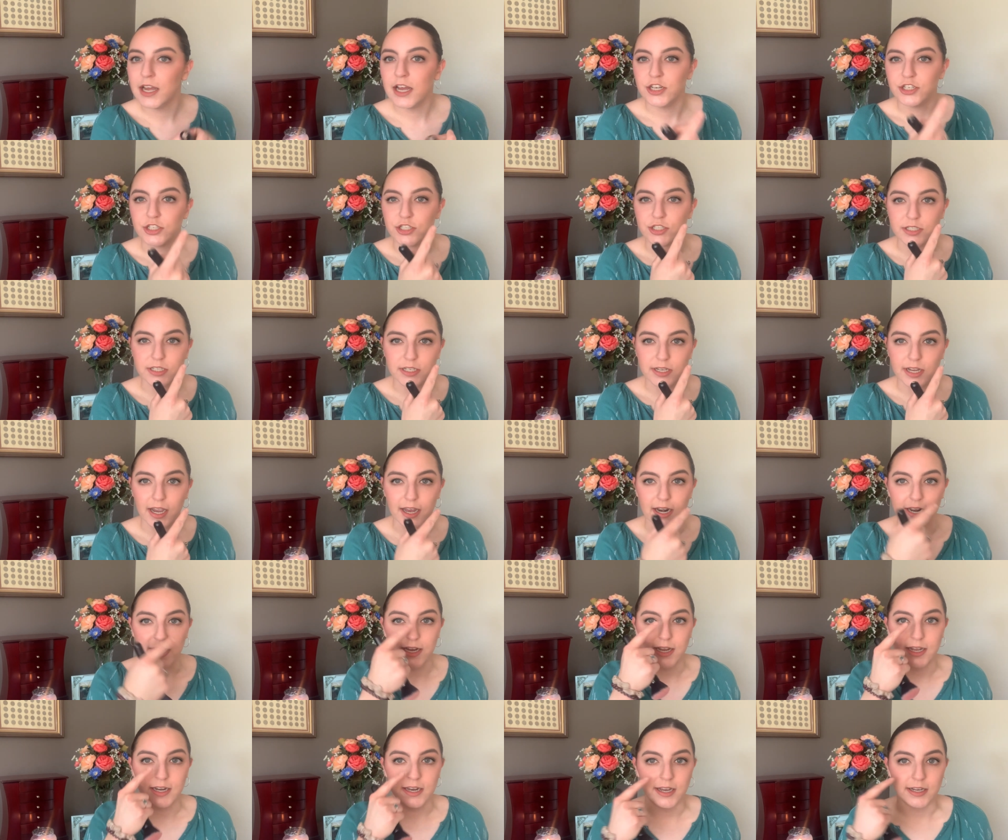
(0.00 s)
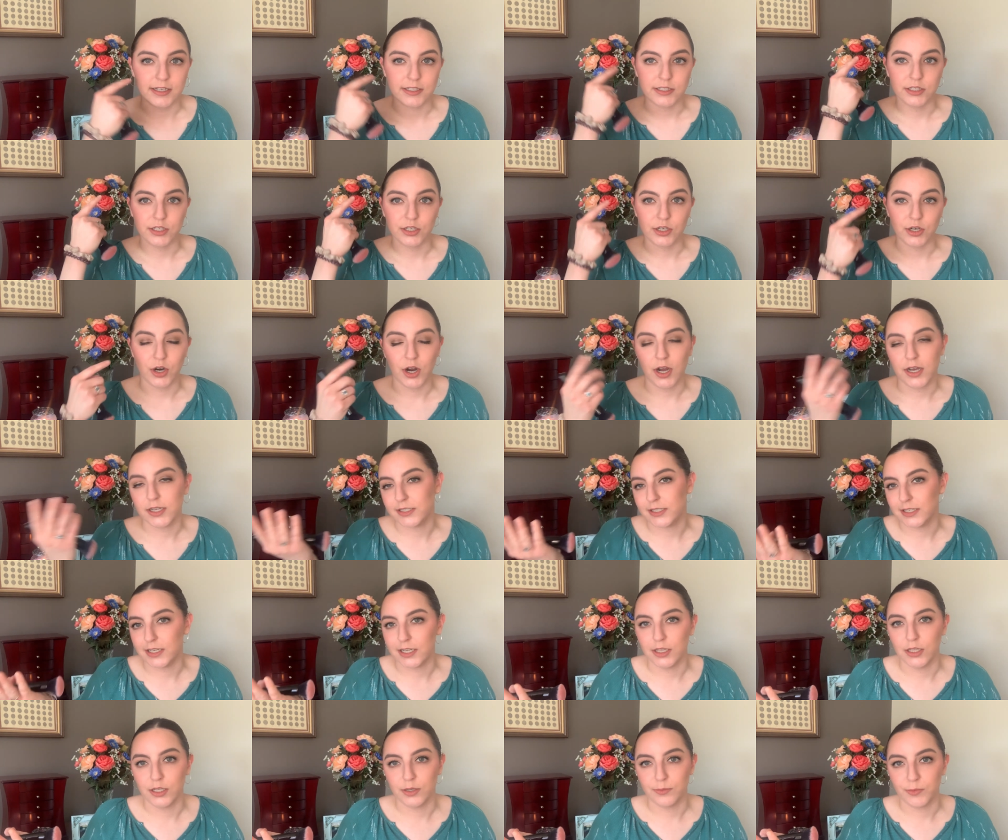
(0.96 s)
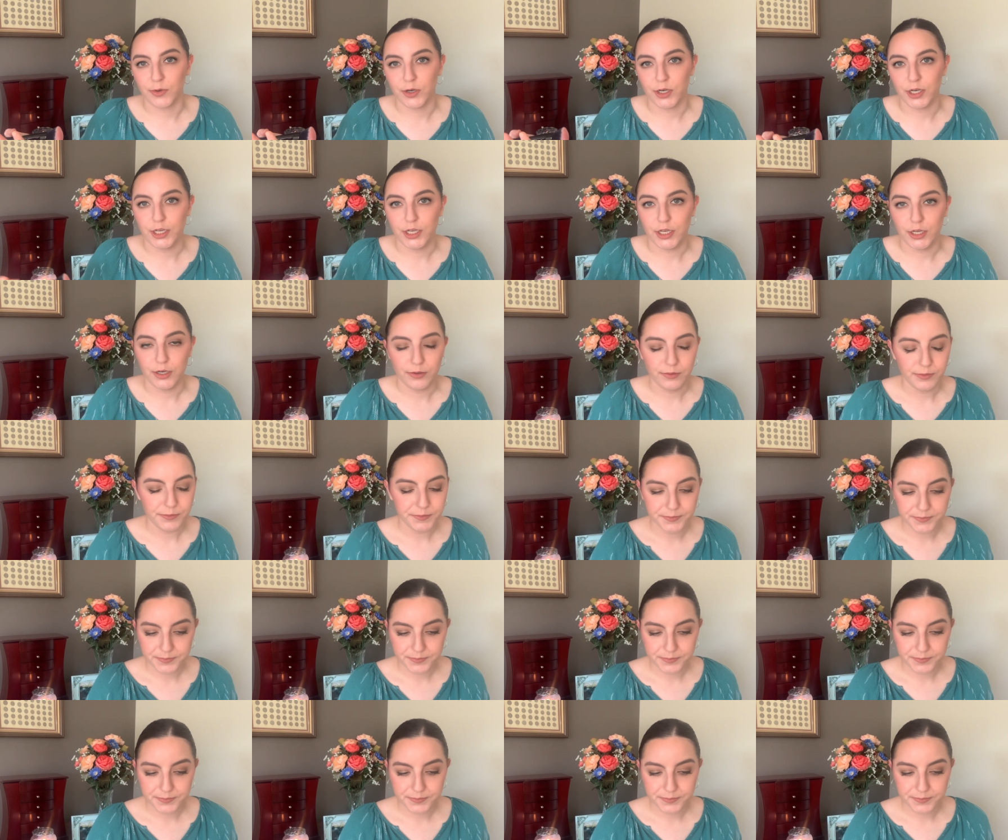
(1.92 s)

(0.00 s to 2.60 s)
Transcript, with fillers: just to kind of connect it across. It can look pretty cute.